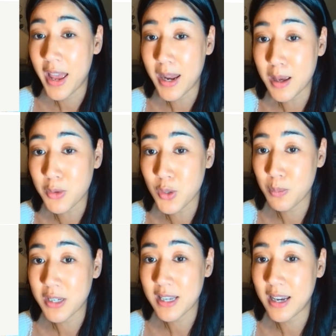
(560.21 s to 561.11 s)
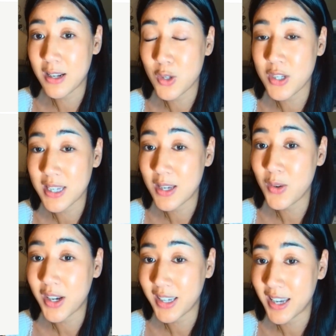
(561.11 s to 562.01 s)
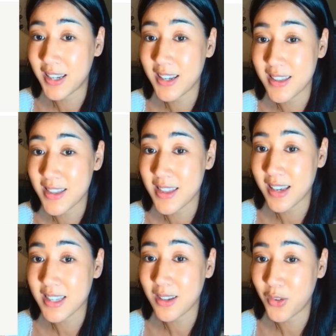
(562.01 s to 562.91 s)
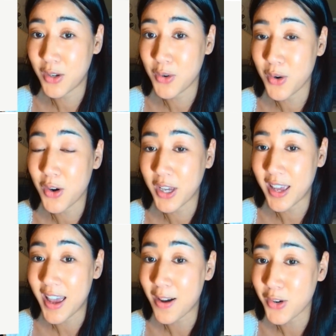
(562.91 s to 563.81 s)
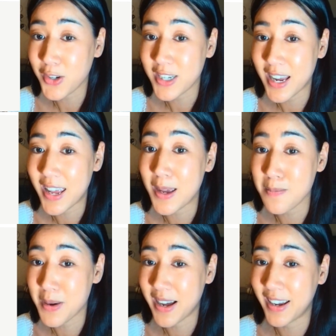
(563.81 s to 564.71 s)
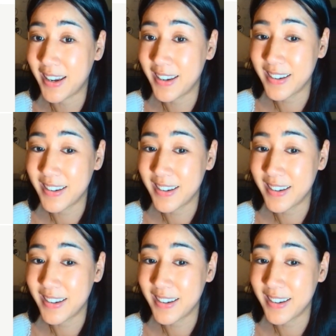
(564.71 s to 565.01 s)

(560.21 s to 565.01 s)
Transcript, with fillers: And I'm super excited to see you again in the next video. Okay, have a good day. Bye.